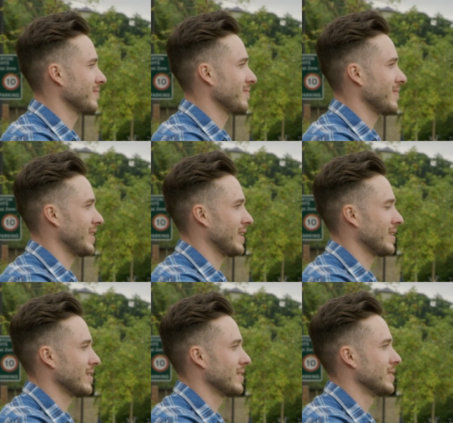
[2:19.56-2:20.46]

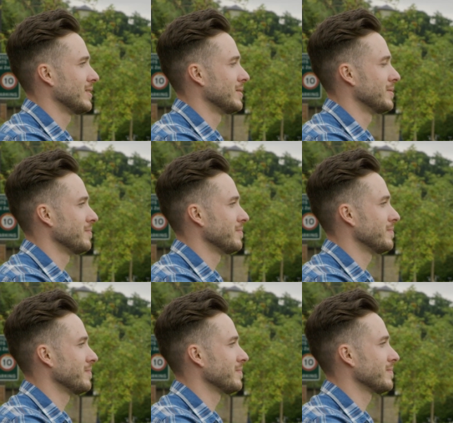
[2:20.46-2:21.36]

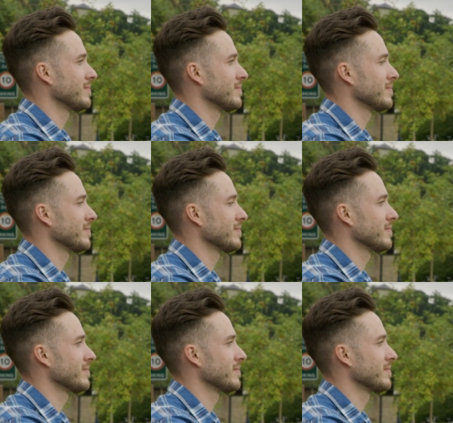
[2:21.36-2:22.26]

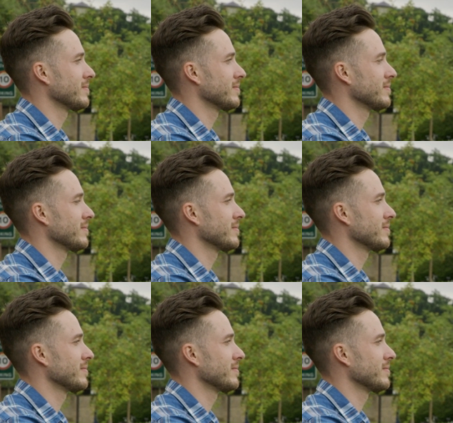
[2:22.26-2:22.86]
No one is speaking in this clip.